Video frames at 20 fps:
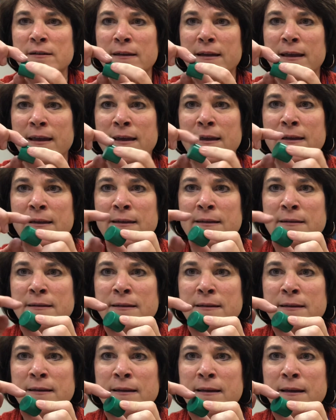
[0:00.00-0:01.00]
and
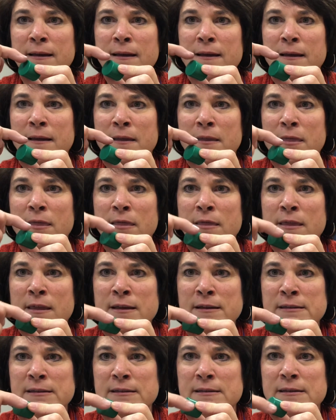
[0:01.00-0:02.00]

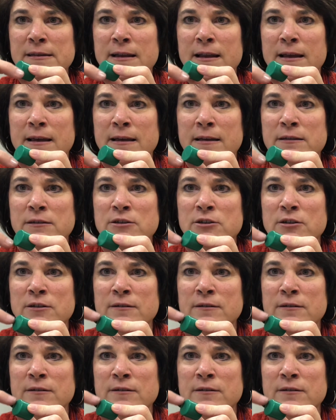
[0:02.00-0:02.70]
this is an edge.